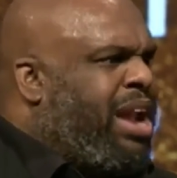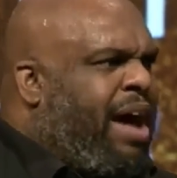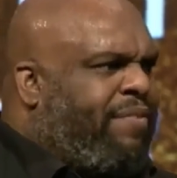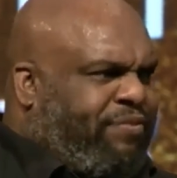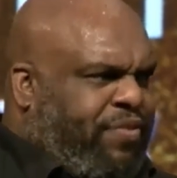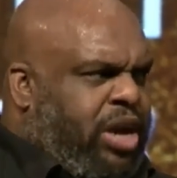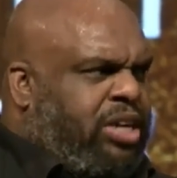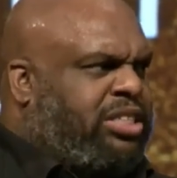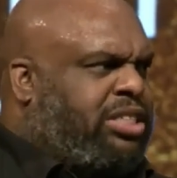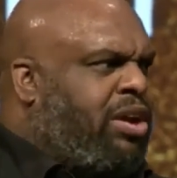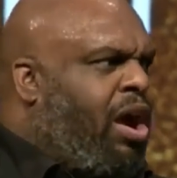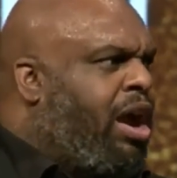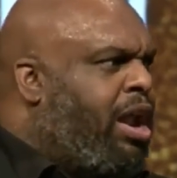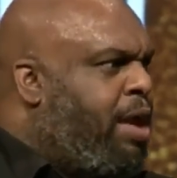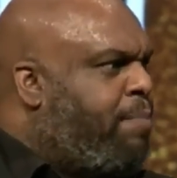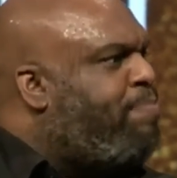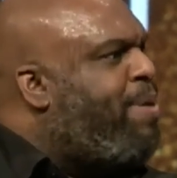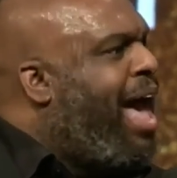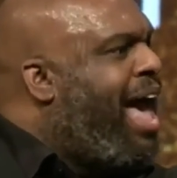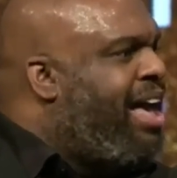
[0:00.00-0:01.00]
When I first
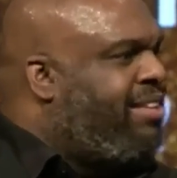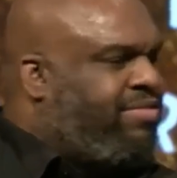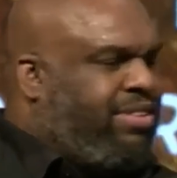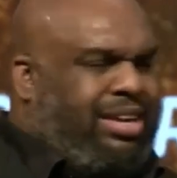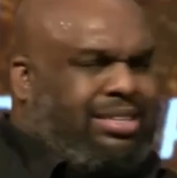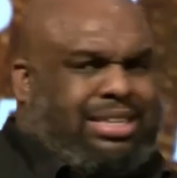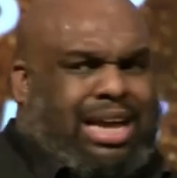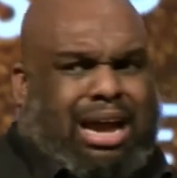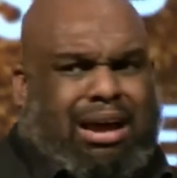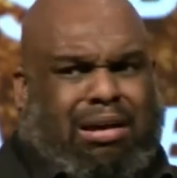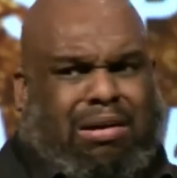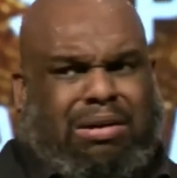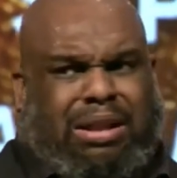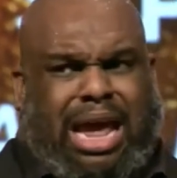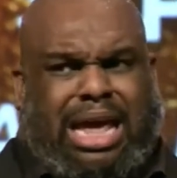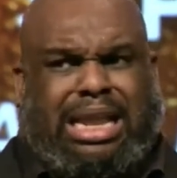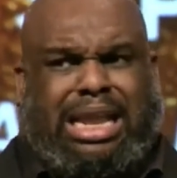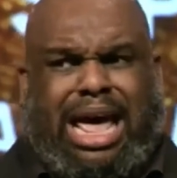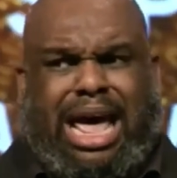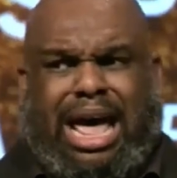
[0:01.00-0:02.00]
started pastoring, I'm like,
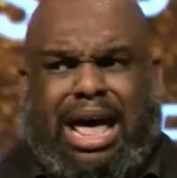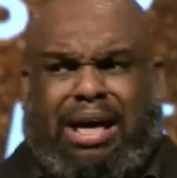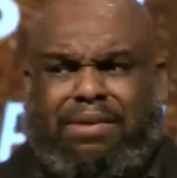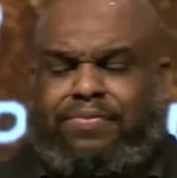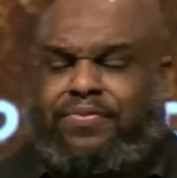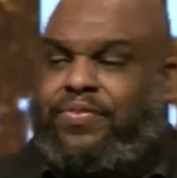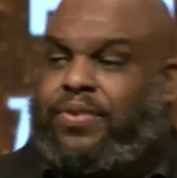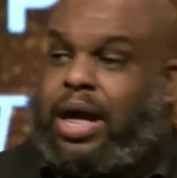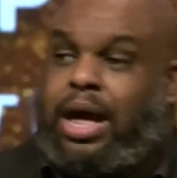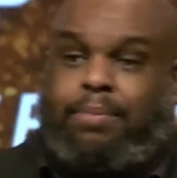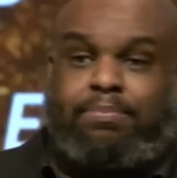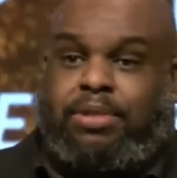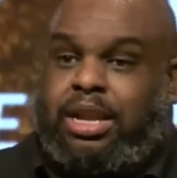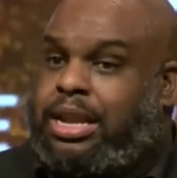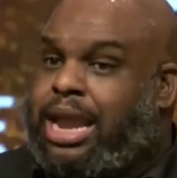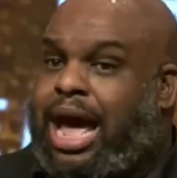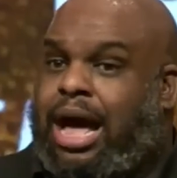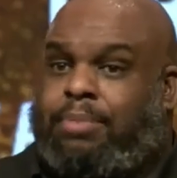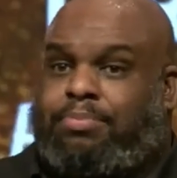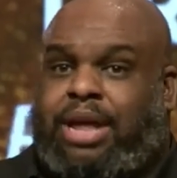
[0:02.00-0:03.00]
oh, they left.
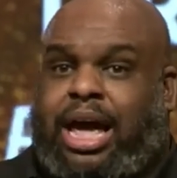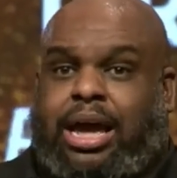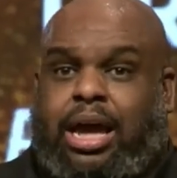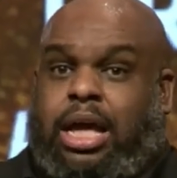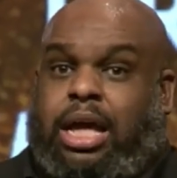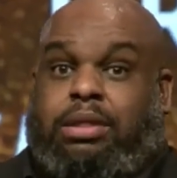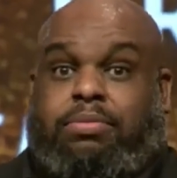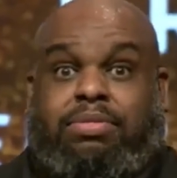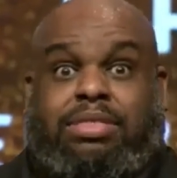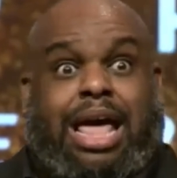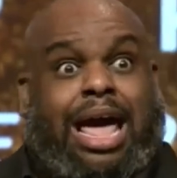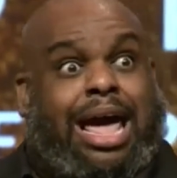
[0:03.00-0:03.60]
I'm, now I'm like,